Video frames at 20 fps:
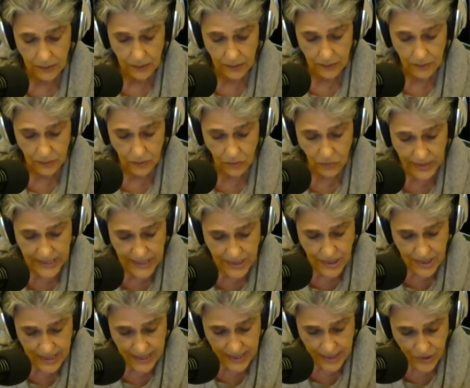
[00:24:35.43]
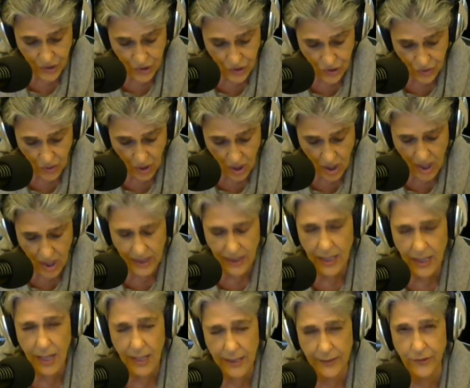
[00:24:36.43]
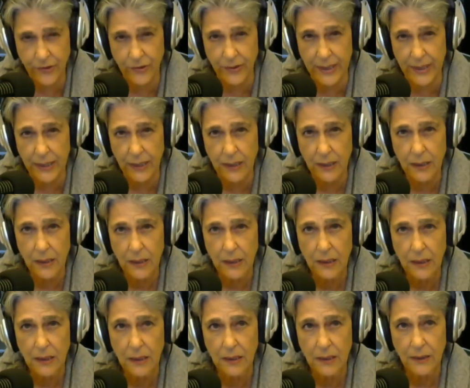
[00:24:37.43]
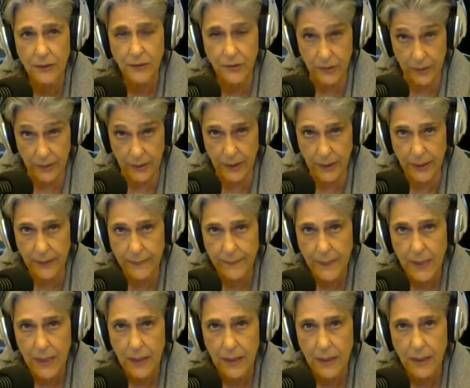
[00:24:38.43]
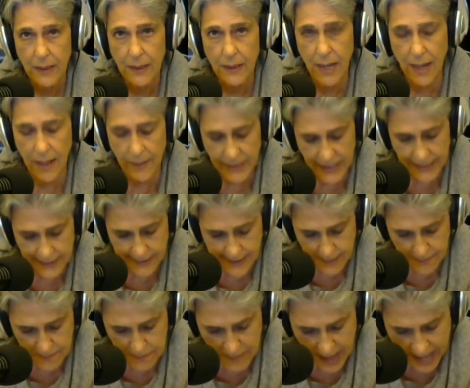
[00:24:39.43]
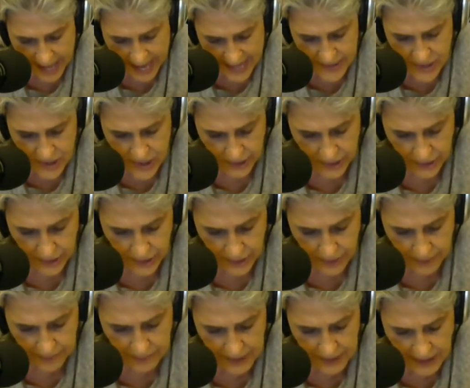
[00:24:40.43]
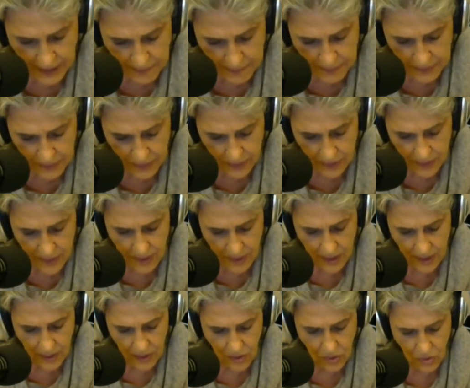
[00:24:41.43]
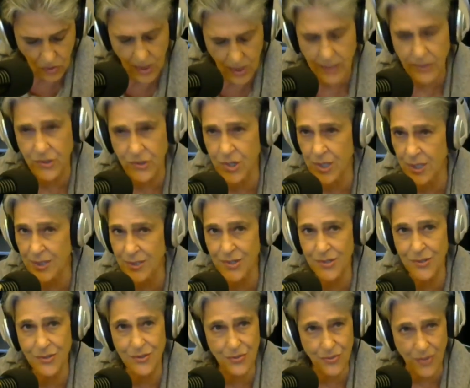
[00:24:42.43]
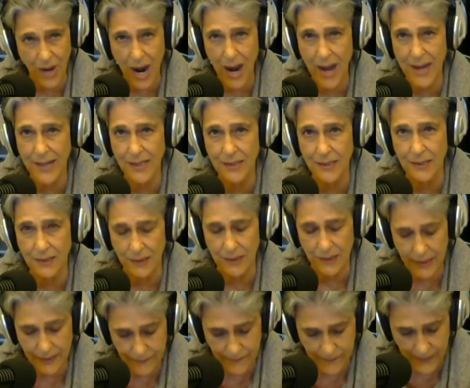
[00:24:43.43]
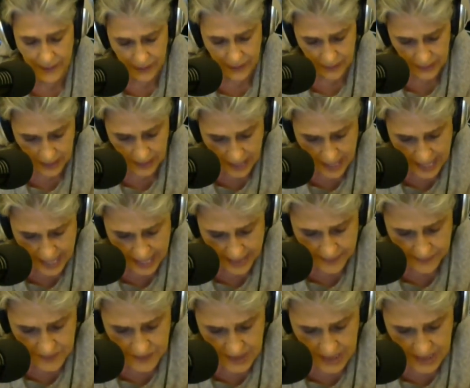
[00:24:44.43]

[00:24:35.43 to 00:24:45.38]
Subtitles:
We see a strong country, Turkey, coming to massacre people who are just trying to live their lives,